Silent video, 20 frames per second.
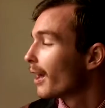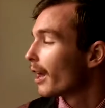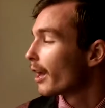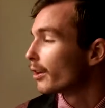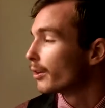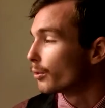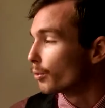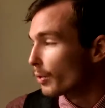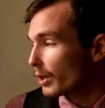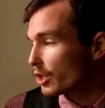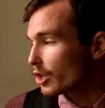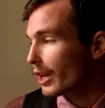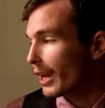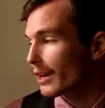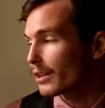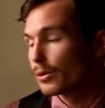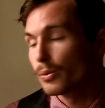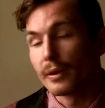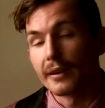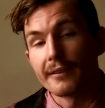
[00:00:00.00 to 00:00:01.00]
in which
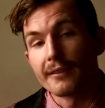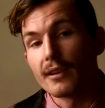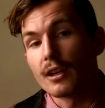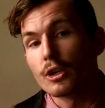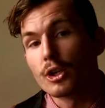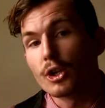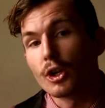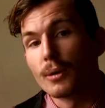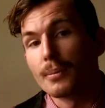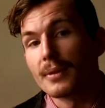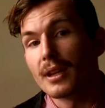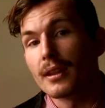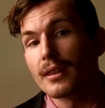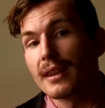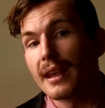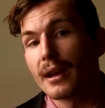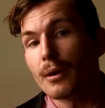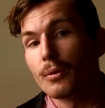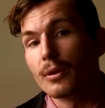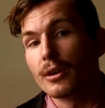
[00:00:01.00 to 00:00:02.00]
case we've assumed that
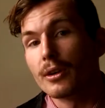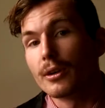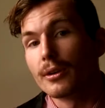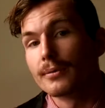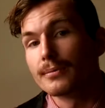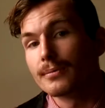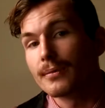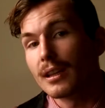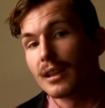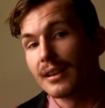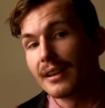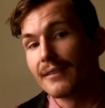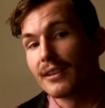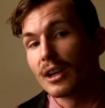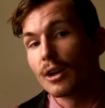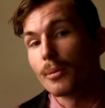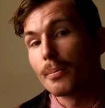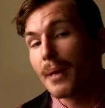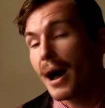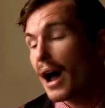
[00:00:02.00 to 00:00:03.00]
they were living
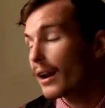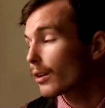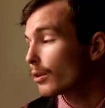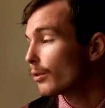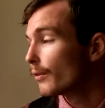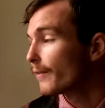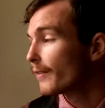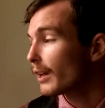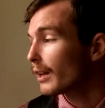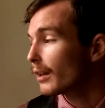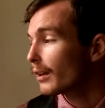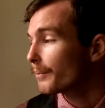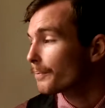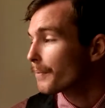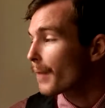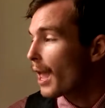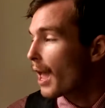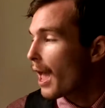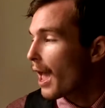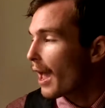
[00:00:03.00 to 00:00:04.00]
on particle feeding,
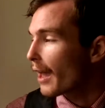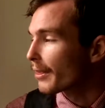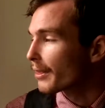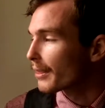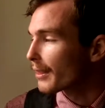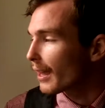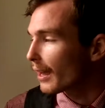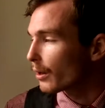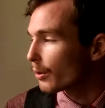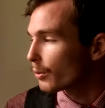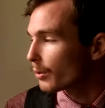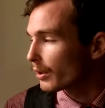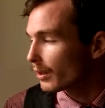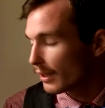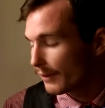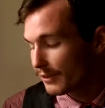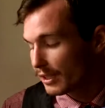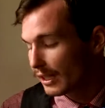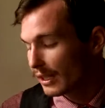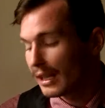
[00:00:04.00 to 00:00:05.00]
and they were
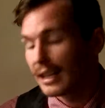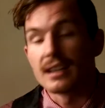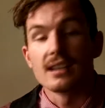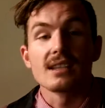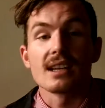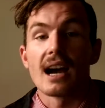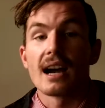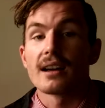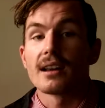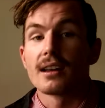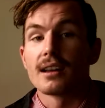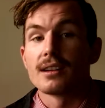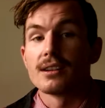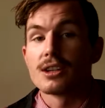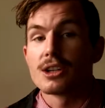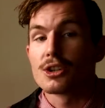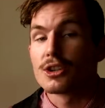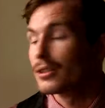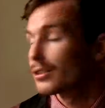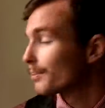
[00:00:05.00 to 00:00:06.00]
living in darker
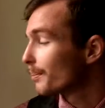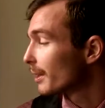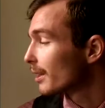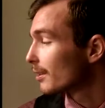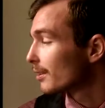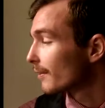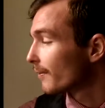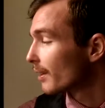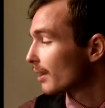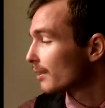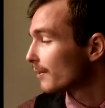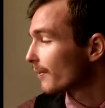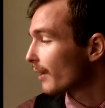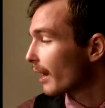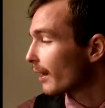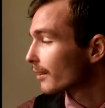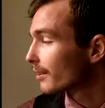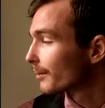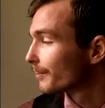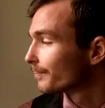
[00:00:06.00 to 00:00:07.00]
conditions because of this
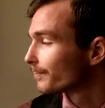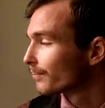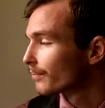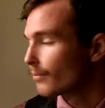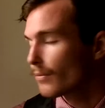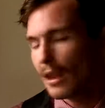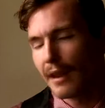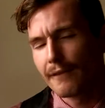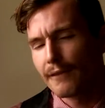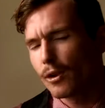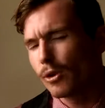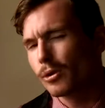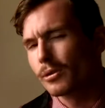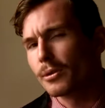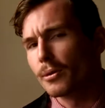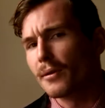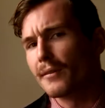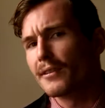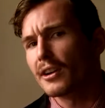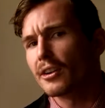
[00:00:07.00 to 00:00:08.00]
fact.
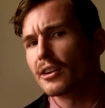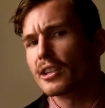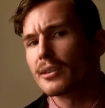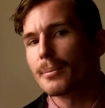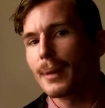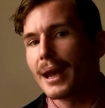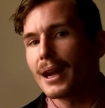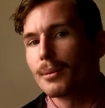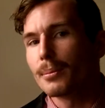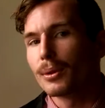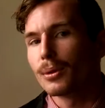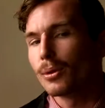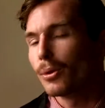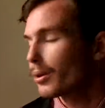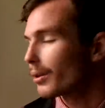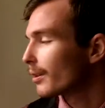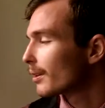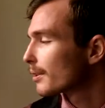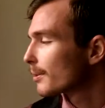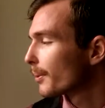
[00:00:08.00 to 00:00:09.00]
Also a very debatable
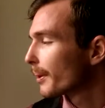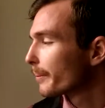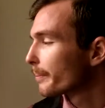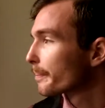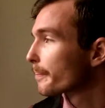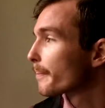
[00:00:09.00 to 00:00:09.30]
order, this one.